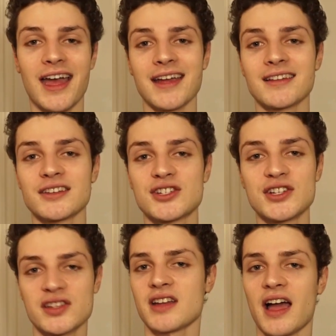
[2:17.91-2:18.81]
and
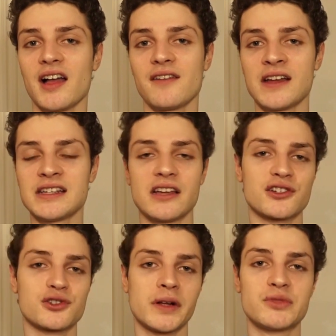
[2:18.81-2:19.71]
she doesn't have any
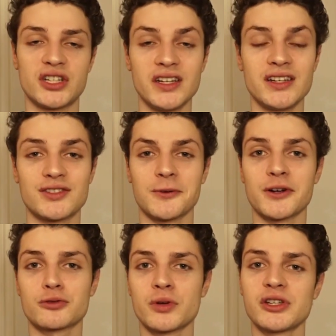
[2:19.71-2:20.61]
extreme cheese
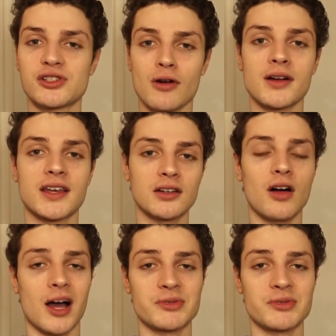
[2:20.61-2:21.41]
or extremely strong kill